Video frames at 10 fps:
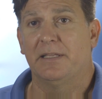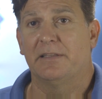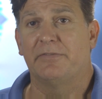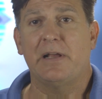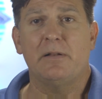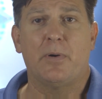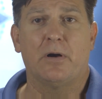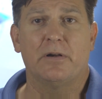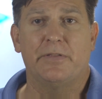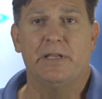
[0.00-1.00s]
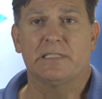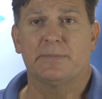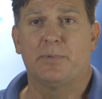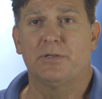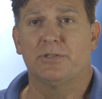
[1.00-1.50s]
The final part of the
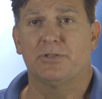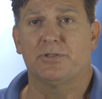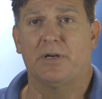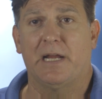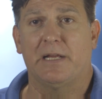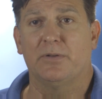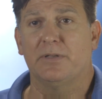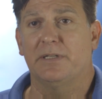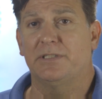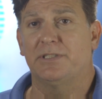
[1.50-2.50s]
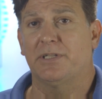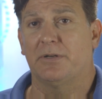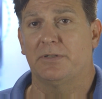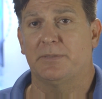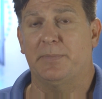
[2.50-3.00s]
exposure triangle is
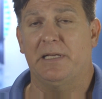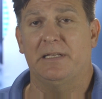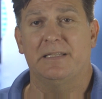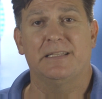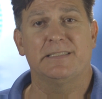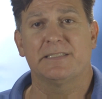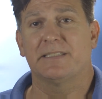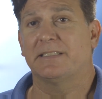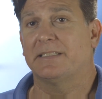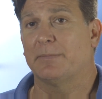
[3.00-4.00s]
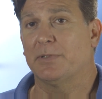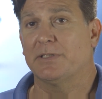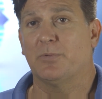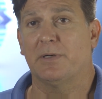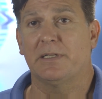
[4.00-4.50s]
shutter speed. And this is the
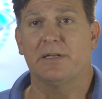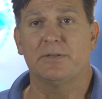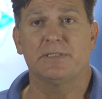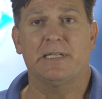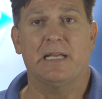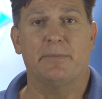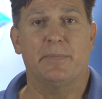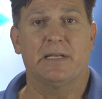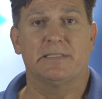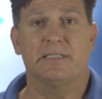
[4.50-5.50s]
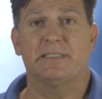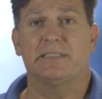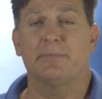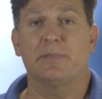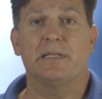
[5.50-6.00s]
simplest one to understand because it's
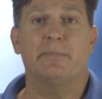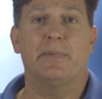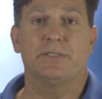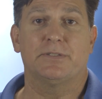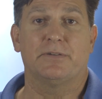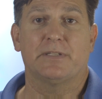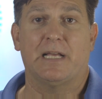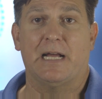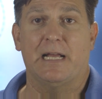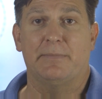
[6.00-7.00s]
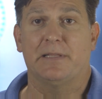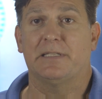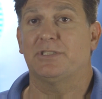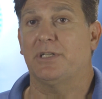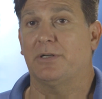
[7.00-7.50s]
simply a measure of time that
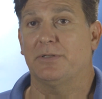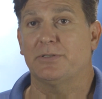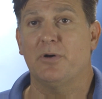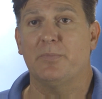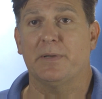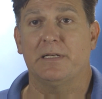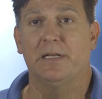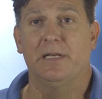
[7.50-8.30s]
the shutter is open.